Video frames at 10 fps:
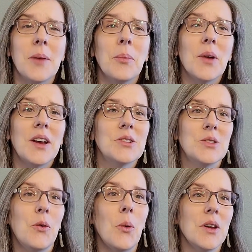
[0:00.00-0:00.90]

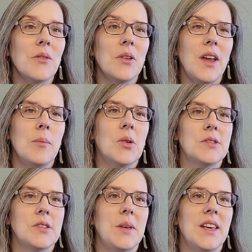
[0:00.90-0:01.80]
separators for different
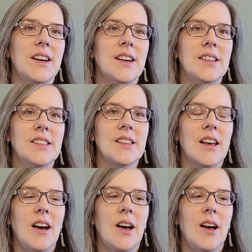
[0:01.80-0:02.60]
tables because